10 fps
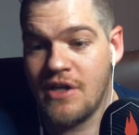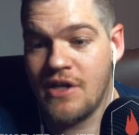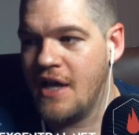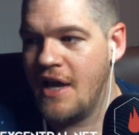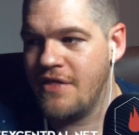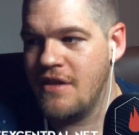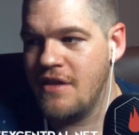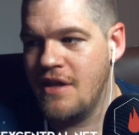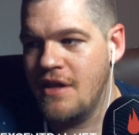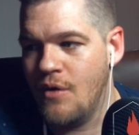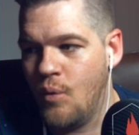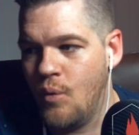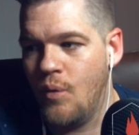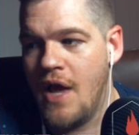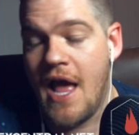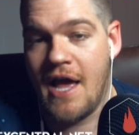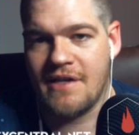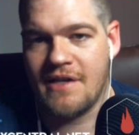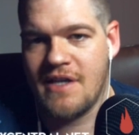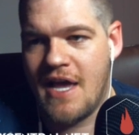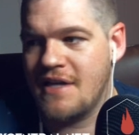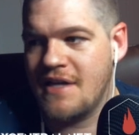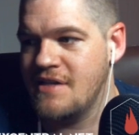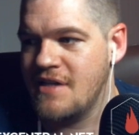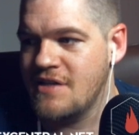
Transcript: looking at the x-axis,